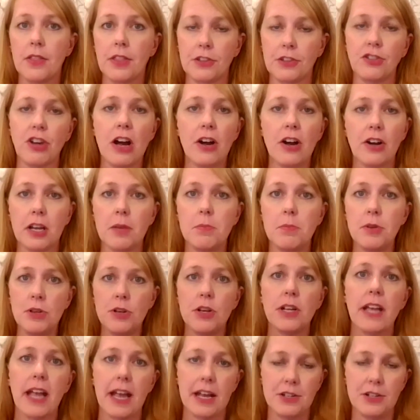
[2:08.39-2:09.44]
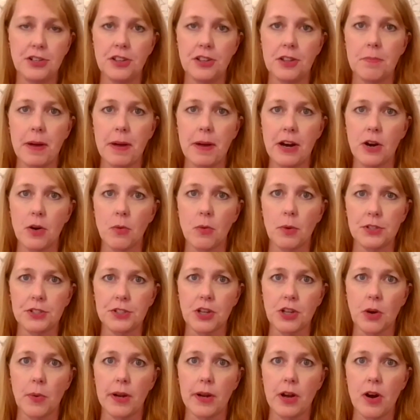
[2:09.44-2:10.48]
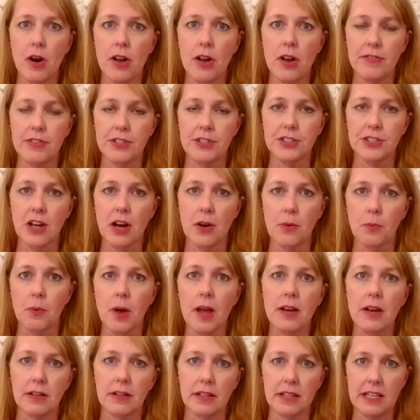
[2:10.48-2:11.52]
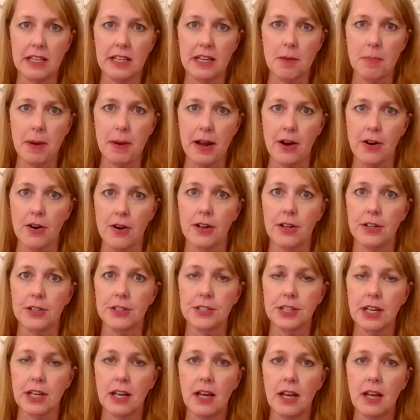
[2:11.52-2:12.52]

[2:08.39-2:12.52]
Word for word: the child communicate to the parent what's going on if it's not readily apparent.